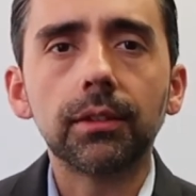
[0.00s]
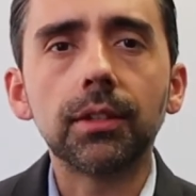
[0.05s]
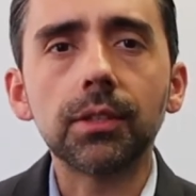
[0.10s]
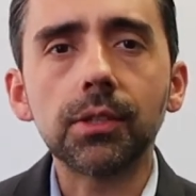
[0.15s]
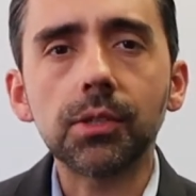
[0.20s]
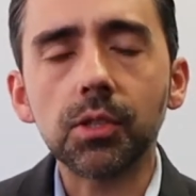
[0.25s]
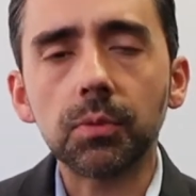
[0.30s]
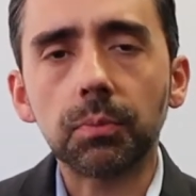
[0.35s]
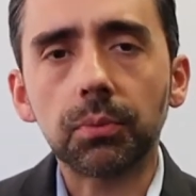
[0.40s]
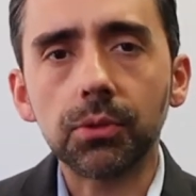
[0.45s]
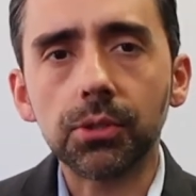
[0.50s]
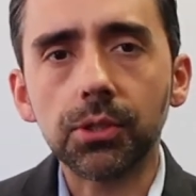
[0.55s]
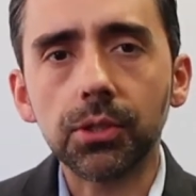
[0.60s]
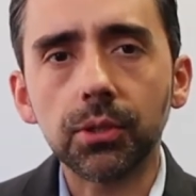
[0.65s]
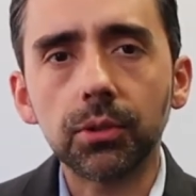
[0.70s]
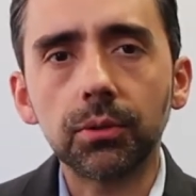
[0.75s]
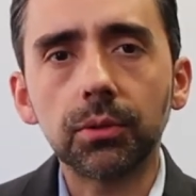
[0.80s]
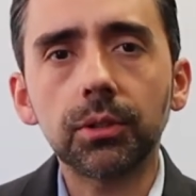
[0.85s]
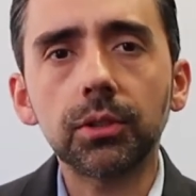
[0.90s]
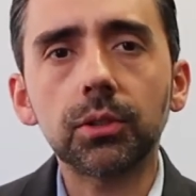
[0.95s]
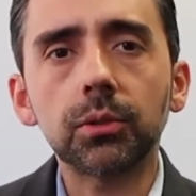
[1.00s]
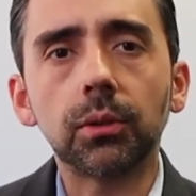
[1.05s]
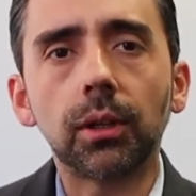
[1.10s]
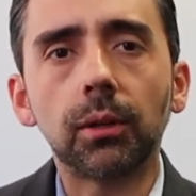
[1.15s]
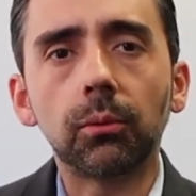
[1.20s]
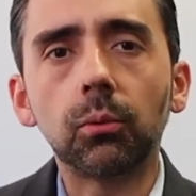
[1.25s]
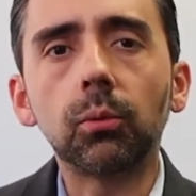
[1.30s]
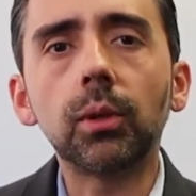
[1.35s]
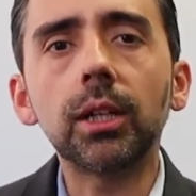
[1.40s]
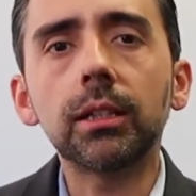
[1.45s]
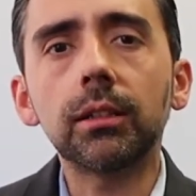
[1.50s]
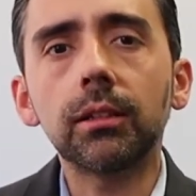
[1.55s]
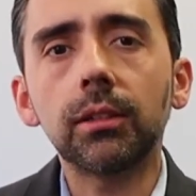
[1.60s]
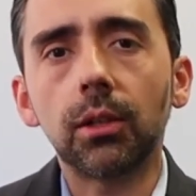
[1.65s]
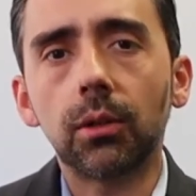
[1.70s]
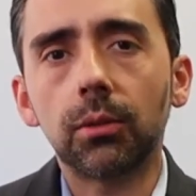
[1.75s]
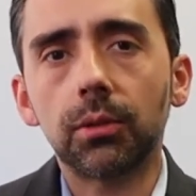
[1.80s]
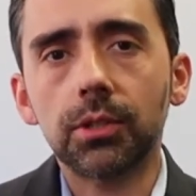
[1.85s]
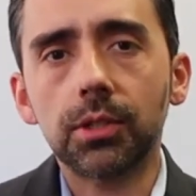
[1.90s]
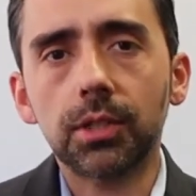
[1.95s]
This is pursuant to a written
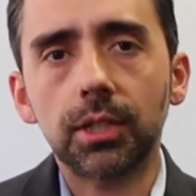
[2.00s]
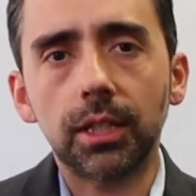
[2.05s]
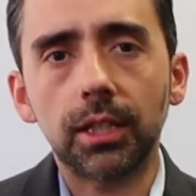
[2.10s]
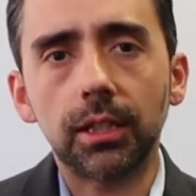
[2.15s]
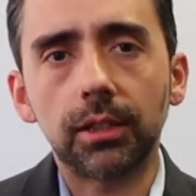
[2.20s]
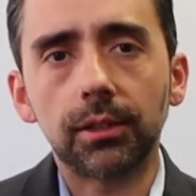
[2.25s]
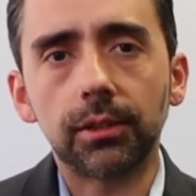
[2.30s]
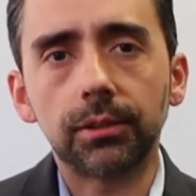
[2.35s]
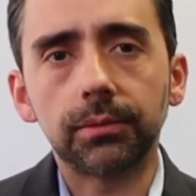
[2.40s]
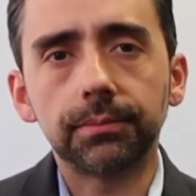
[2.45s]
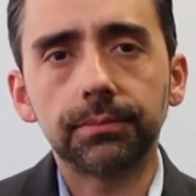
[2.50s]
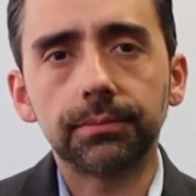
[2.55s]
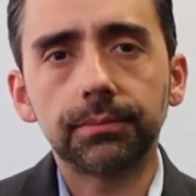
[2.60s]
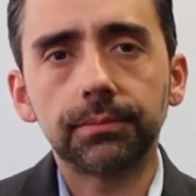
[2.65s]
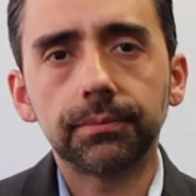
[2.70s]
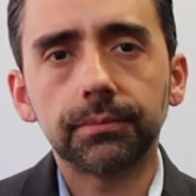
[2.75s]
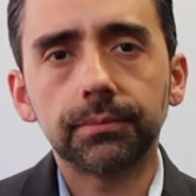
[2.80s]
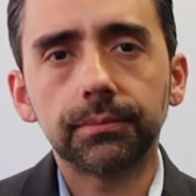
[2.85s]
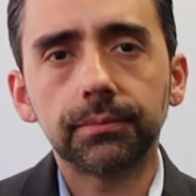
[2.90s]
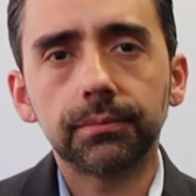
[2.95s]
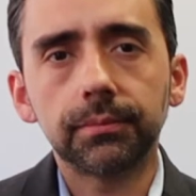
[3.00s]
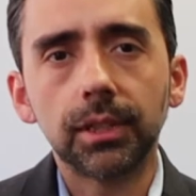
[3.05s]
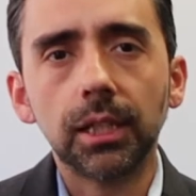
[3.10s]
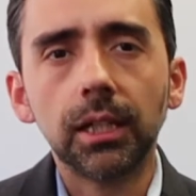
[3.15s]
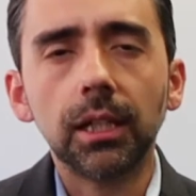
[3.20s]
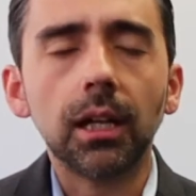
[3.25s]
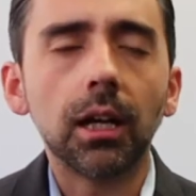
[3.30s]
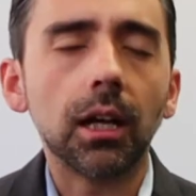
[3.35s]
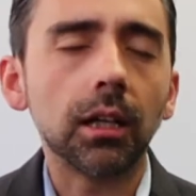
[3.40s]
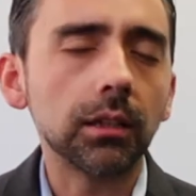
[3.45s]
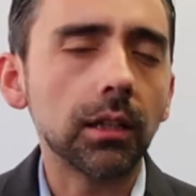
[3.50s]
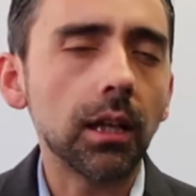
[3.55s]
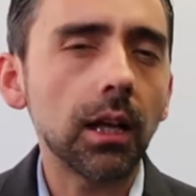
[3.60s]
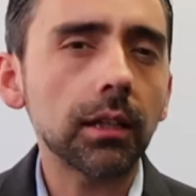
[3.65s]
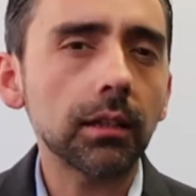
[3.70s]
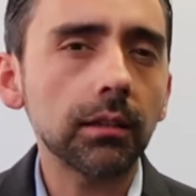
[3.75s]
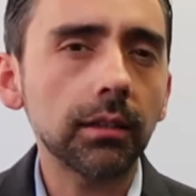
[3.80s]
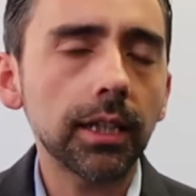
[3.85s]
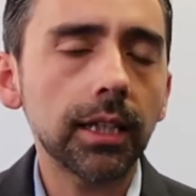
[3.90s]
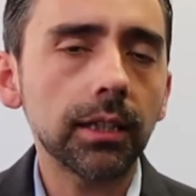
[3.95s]
notice to enter. A lot
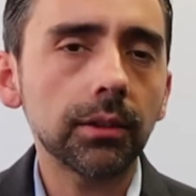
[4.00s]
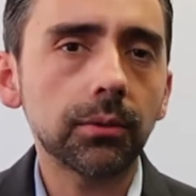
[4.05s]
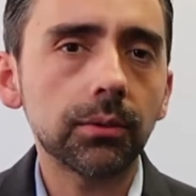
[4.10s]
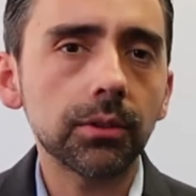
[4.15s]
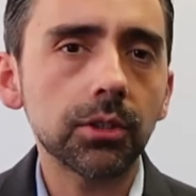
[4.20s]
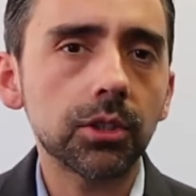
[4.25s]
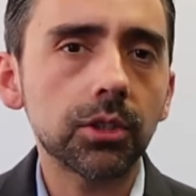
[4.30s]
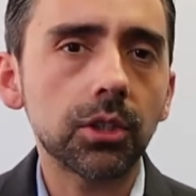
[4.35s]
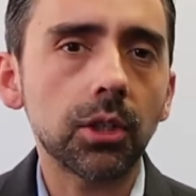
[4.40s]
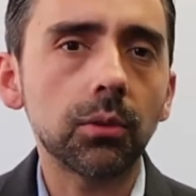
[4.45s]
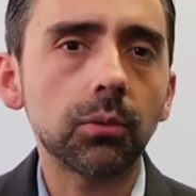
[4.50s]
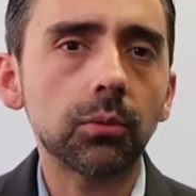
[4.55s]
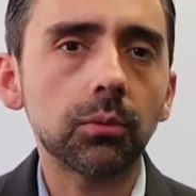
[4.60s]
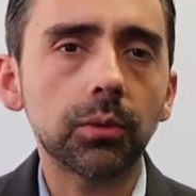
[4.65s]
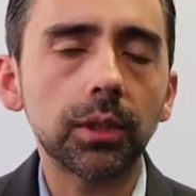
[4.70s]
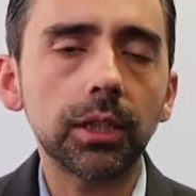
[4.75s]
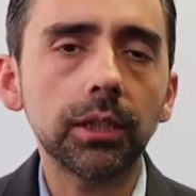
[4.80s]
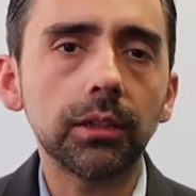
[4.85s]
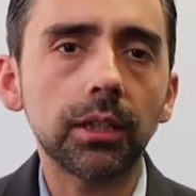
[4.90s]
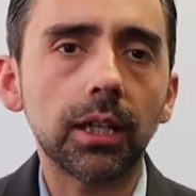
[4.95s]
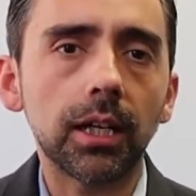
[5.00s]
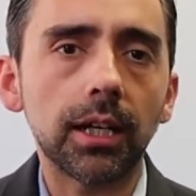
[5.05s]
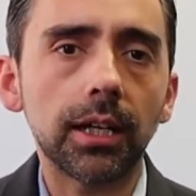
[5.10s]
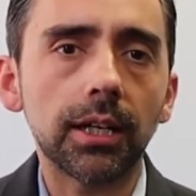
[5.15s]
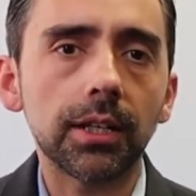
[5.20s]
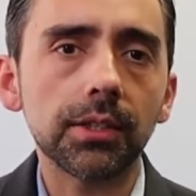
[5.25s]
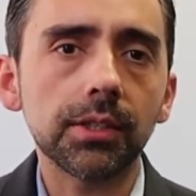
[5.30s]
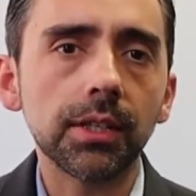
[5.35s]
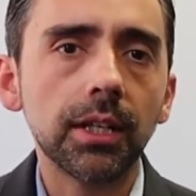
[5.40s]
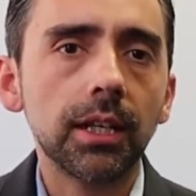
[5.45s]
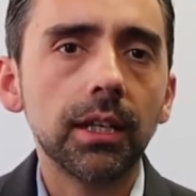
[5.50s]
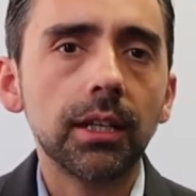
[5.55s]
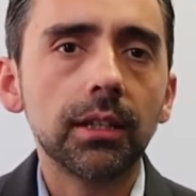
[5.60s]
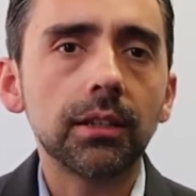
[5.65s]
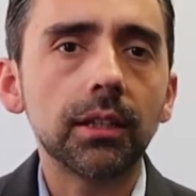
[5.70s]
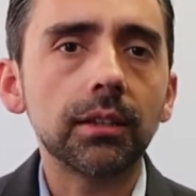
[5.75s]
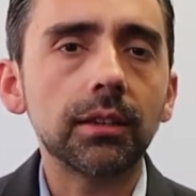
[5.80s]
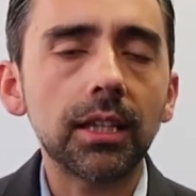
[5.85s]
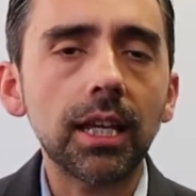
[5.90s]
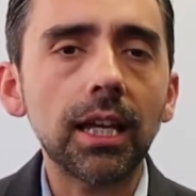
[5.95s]
of landlords don't realize
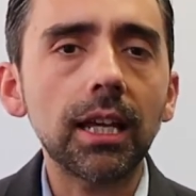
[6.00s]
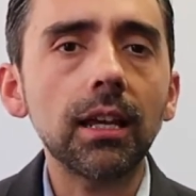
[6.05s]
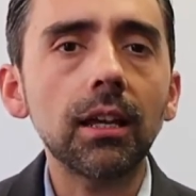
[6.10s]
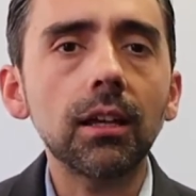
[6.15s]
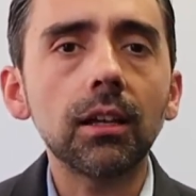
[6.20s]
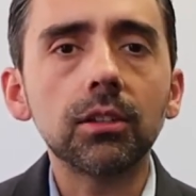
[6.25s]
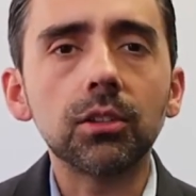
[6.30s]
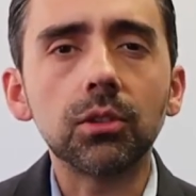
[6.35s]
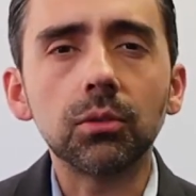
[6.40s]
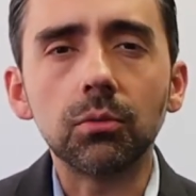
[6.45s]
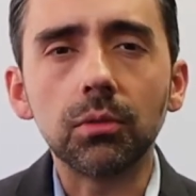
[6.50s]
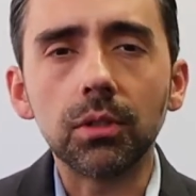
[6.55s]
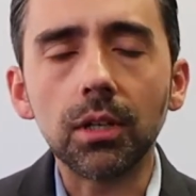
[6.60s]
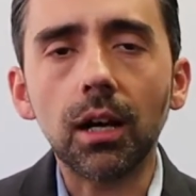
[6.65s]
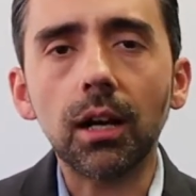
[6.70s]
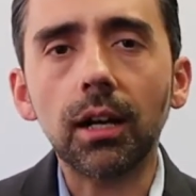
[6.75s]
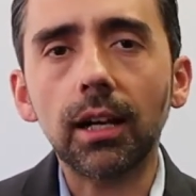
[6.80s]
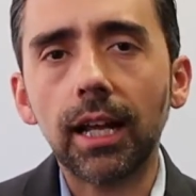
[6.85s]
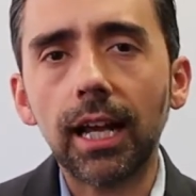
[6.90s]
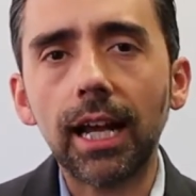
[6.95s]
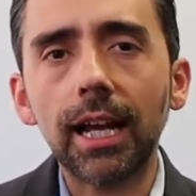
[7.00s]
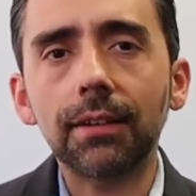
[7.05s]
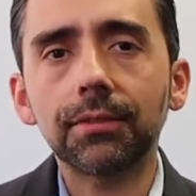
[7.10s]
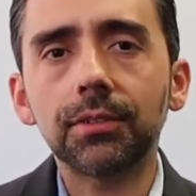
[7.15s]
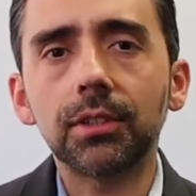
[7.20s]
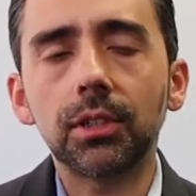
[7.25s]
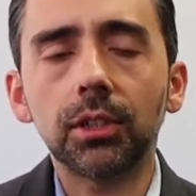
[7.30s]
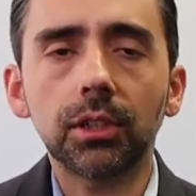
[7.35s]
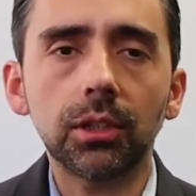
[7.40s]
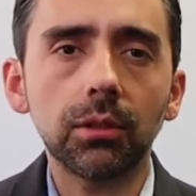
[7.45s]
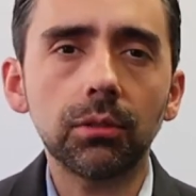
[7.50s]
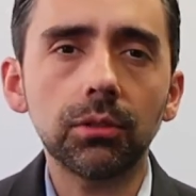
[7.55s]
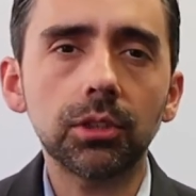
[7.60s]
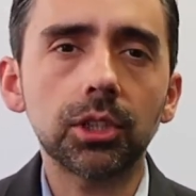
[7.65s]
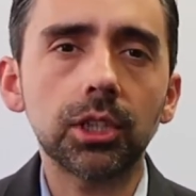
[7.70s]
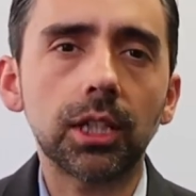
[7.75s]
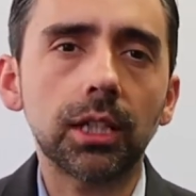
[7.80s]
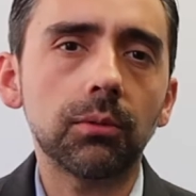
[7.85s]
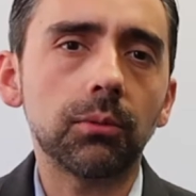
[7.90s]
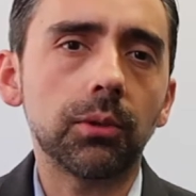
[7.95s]
that they do not have to
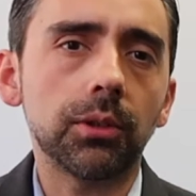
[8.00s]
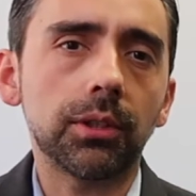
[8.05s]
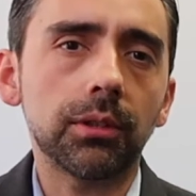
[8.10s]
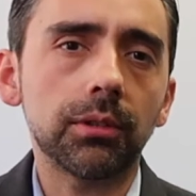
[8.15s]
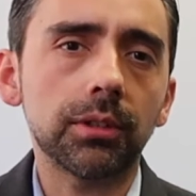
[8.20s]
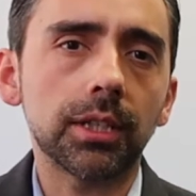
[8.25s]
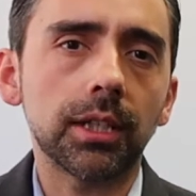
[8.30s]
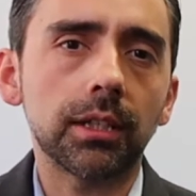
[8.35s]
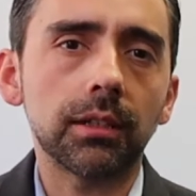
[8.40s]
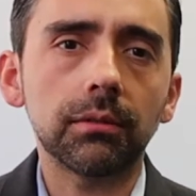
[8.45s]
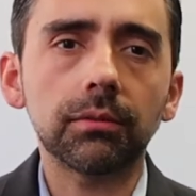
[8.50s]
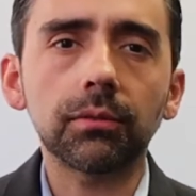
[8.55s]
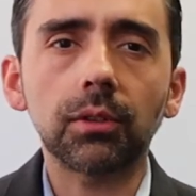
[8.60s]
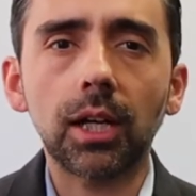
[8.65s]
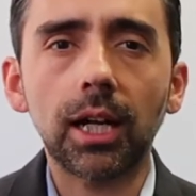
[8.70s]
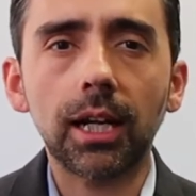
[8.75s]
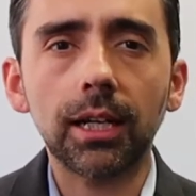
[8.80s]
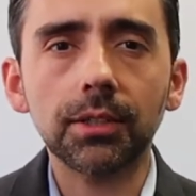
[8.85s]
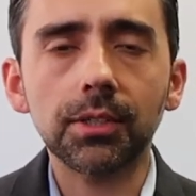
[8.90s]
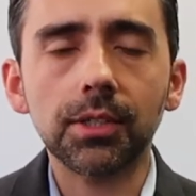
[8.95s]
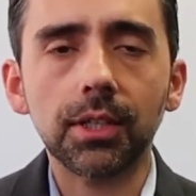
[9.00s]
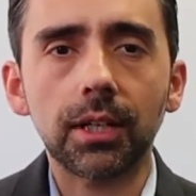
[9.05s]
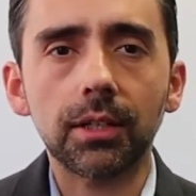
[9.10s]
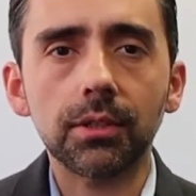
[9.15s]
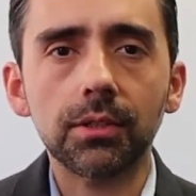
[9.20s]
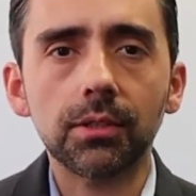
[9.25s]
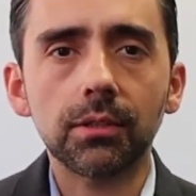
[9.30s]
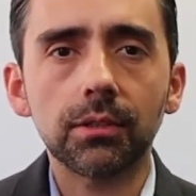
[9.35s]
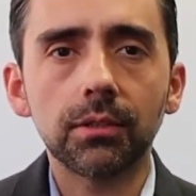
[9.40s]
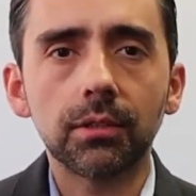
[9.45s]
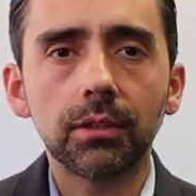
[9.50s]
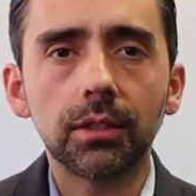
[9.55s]
negotiate with their tenant for access.